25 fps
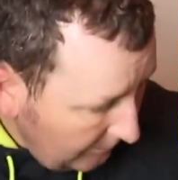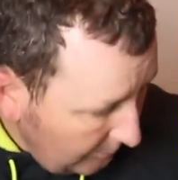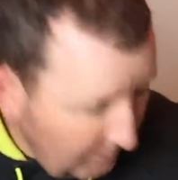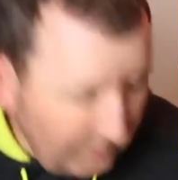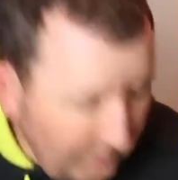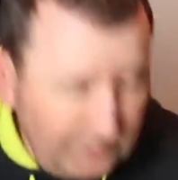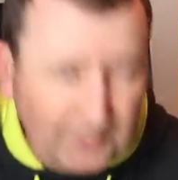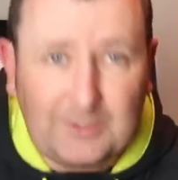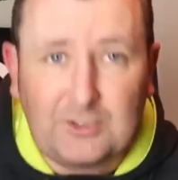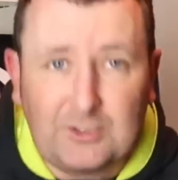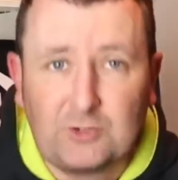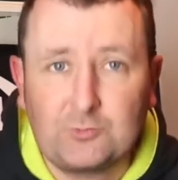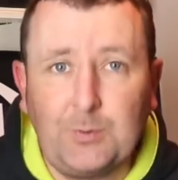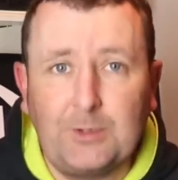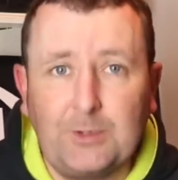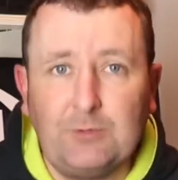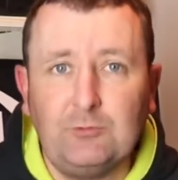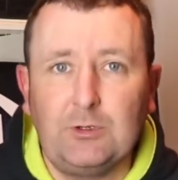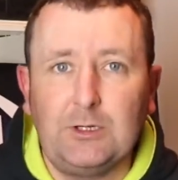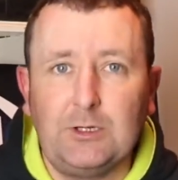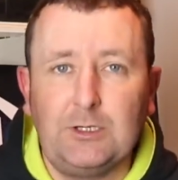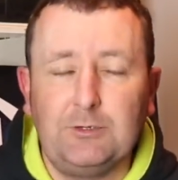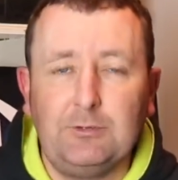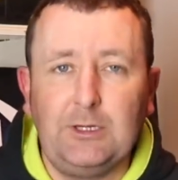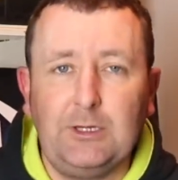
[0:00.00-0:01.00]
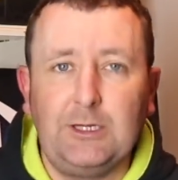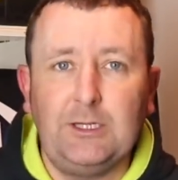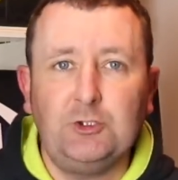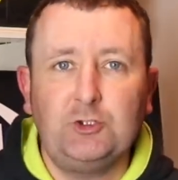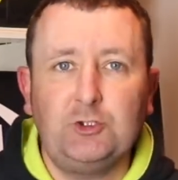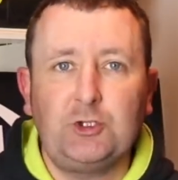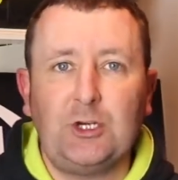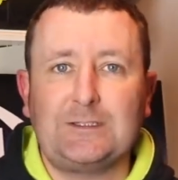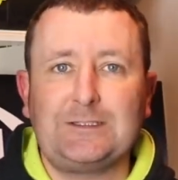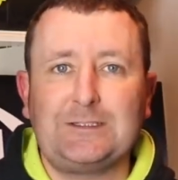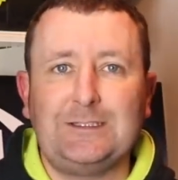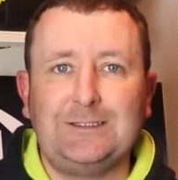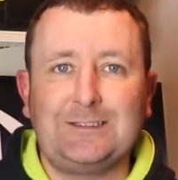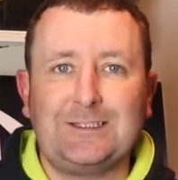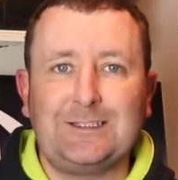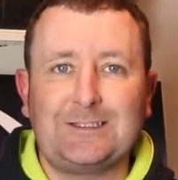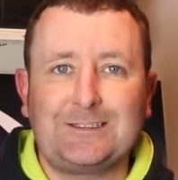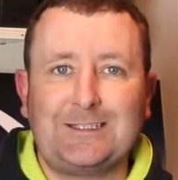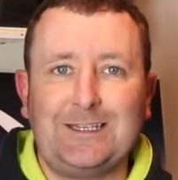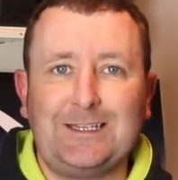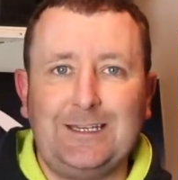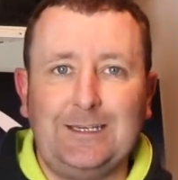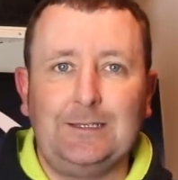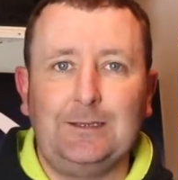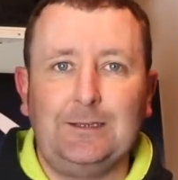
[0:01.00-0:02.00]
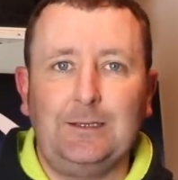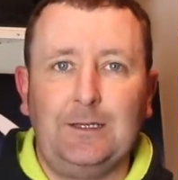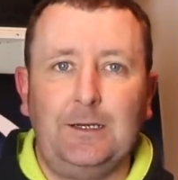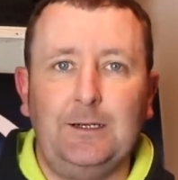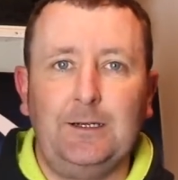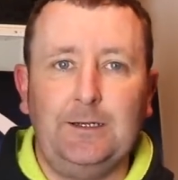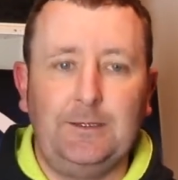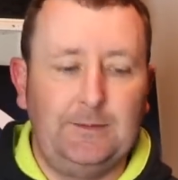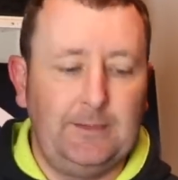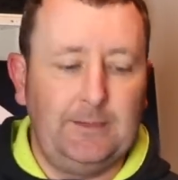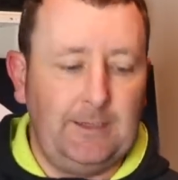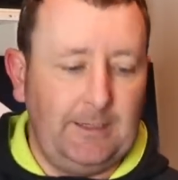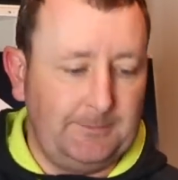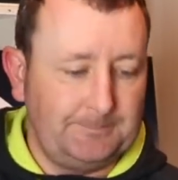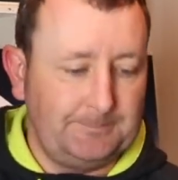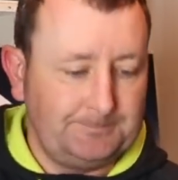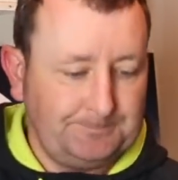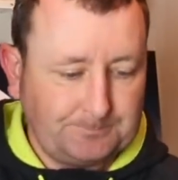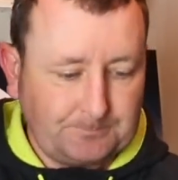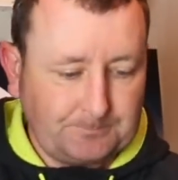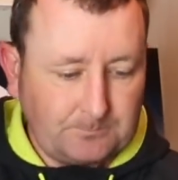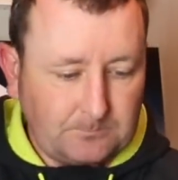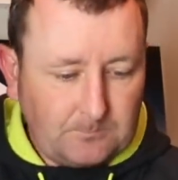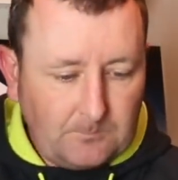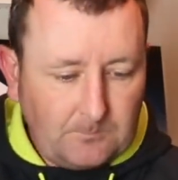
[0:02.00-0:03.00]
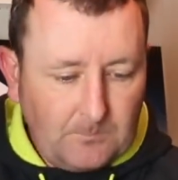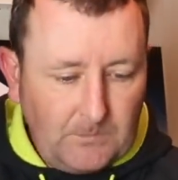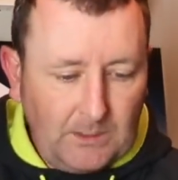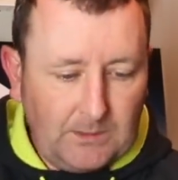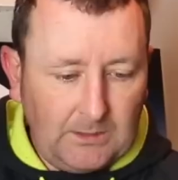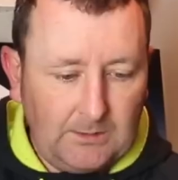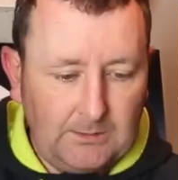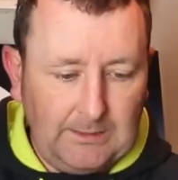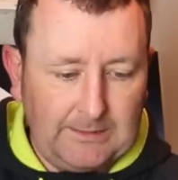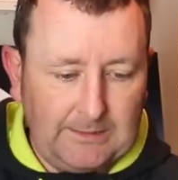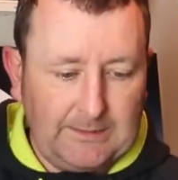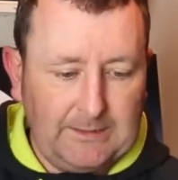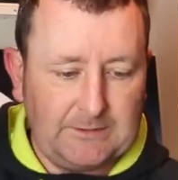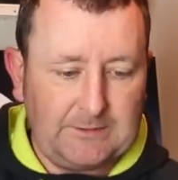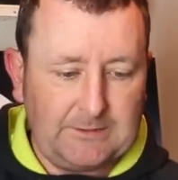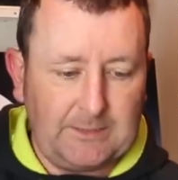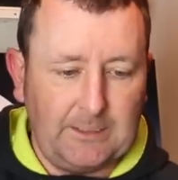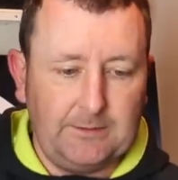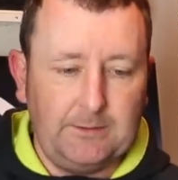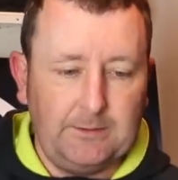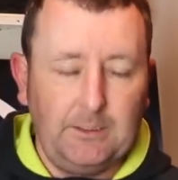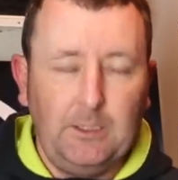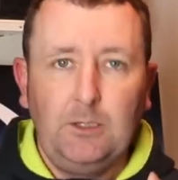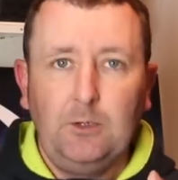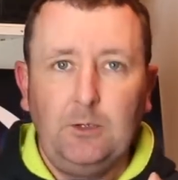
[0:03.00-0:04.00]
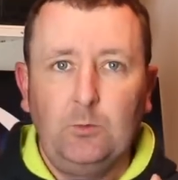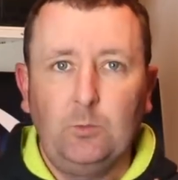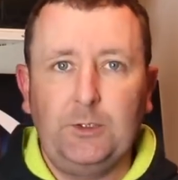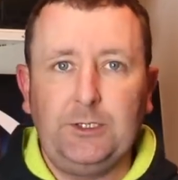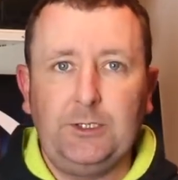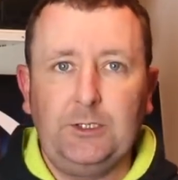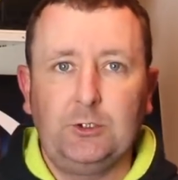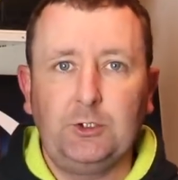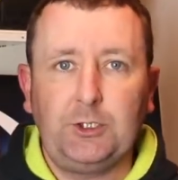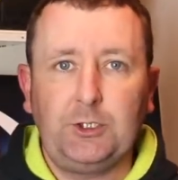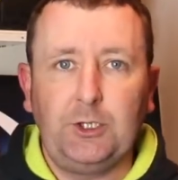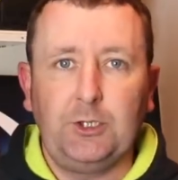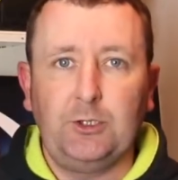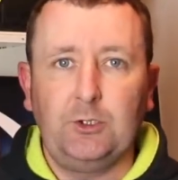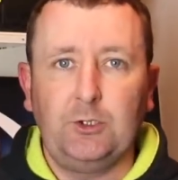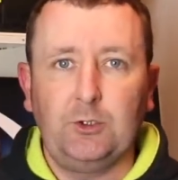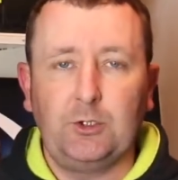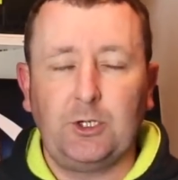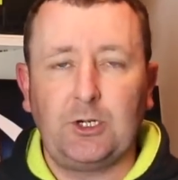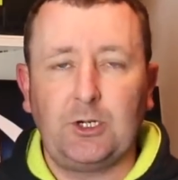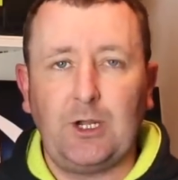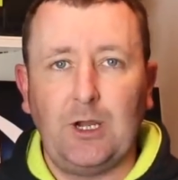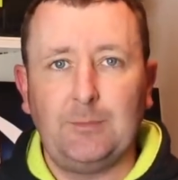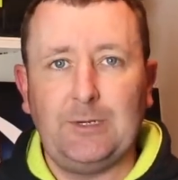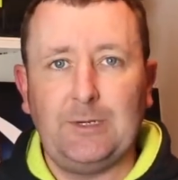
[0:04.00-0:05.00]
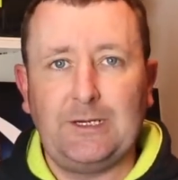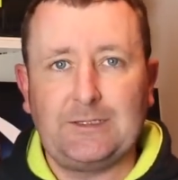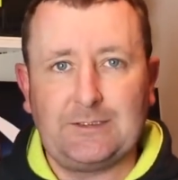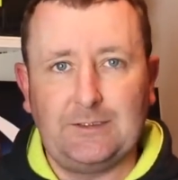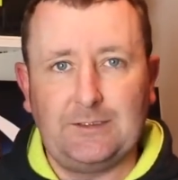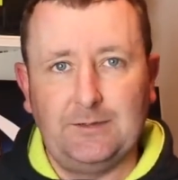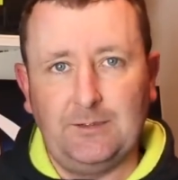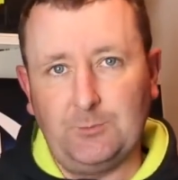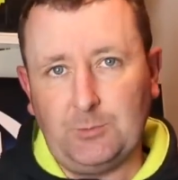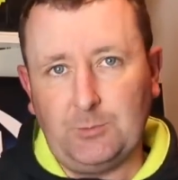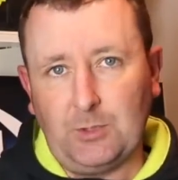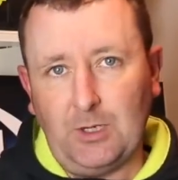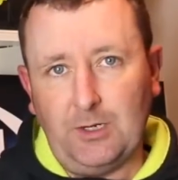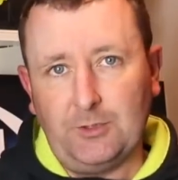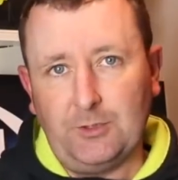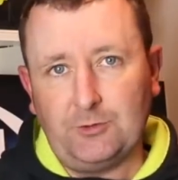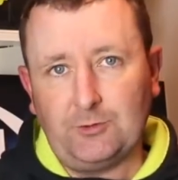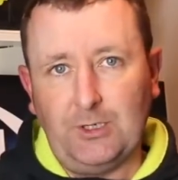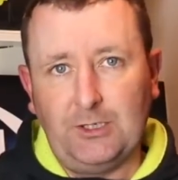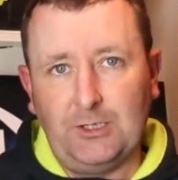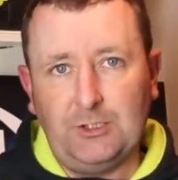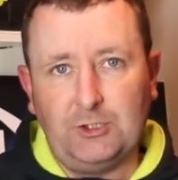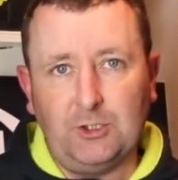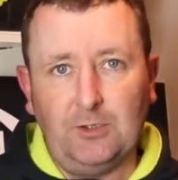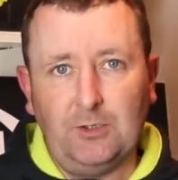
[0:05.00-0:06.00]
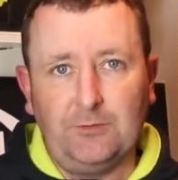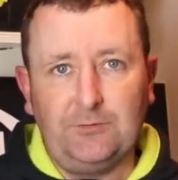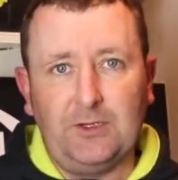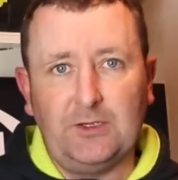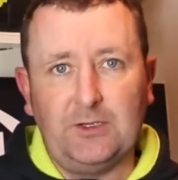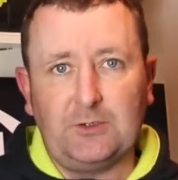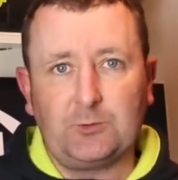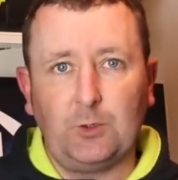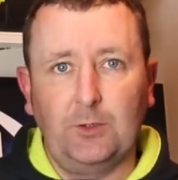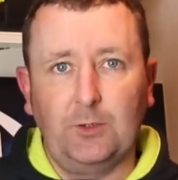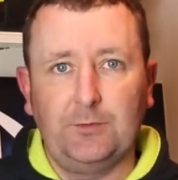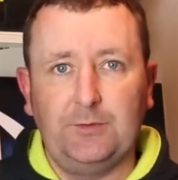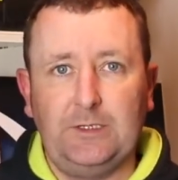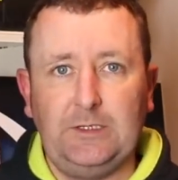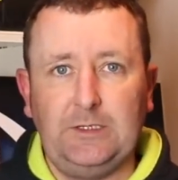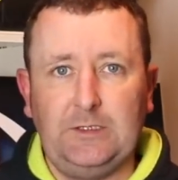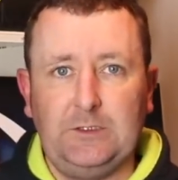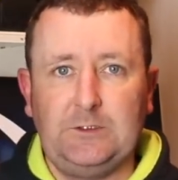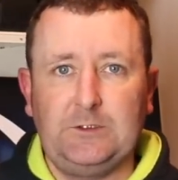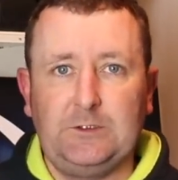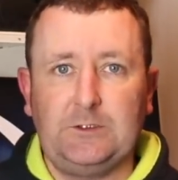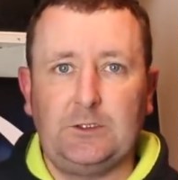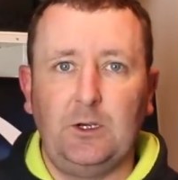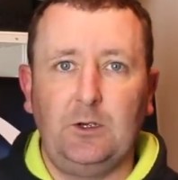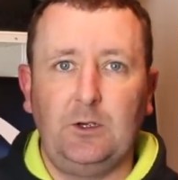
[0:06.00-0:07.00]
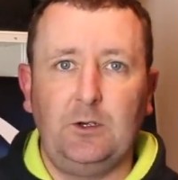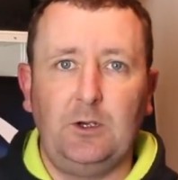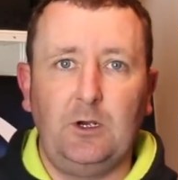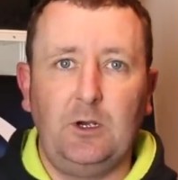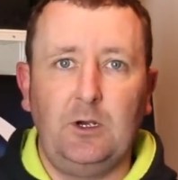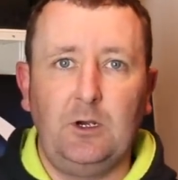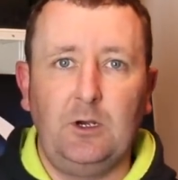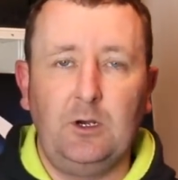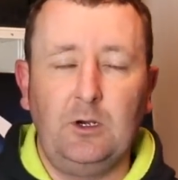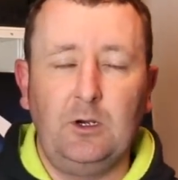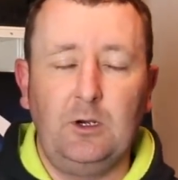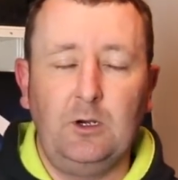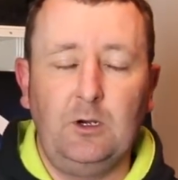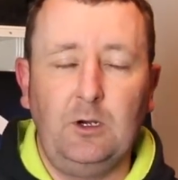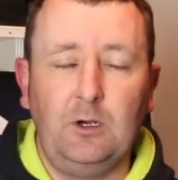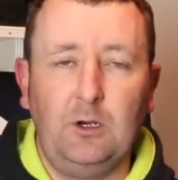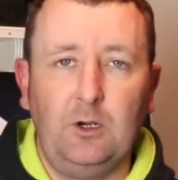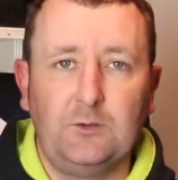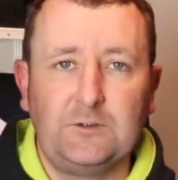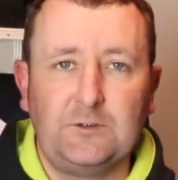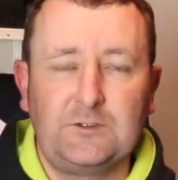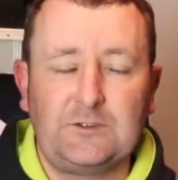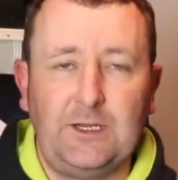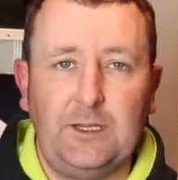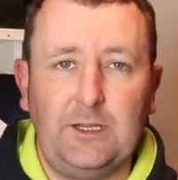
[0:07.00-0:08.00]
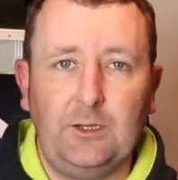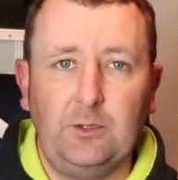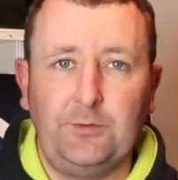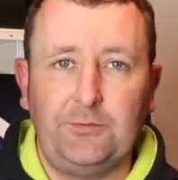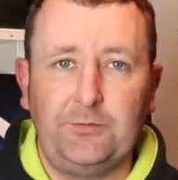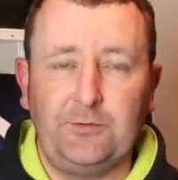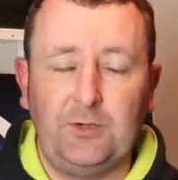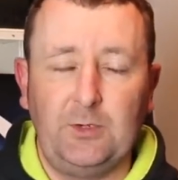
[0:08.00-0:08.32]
Well, I think that's been really interesting to see it like that. Like I say, when you look at the other ground baits in the price range of this one, these are on sale at